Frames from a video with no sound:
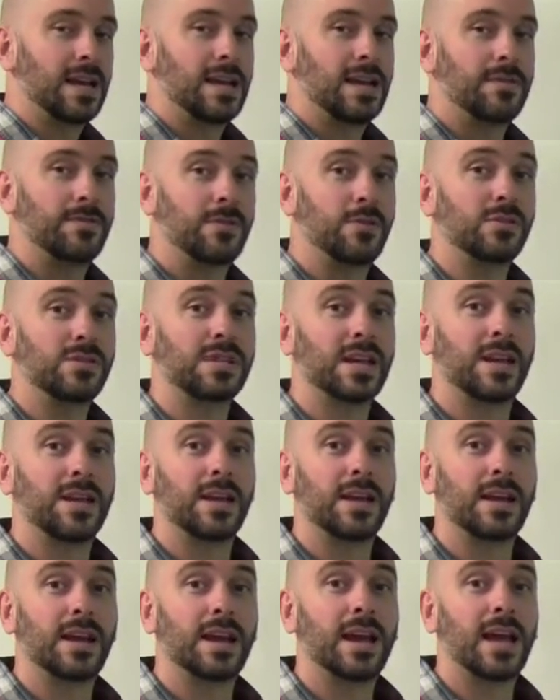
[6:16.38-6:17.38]
If you
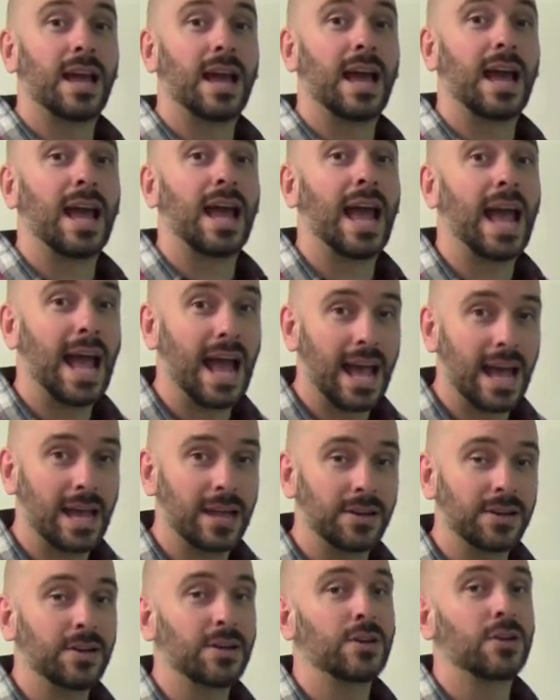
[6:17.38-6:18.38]
said
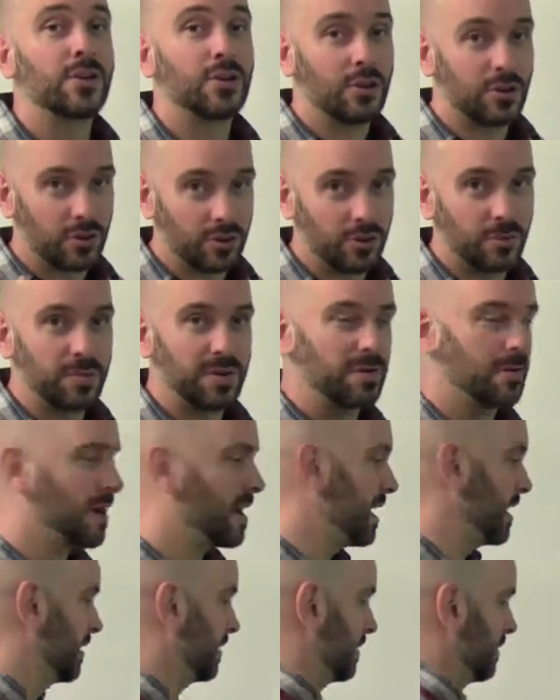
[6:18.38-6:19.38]
an, you'd be
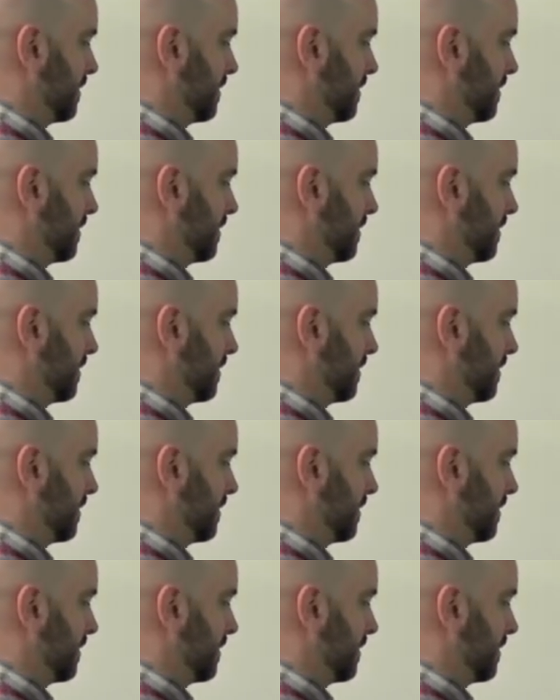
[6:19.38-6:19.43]
right.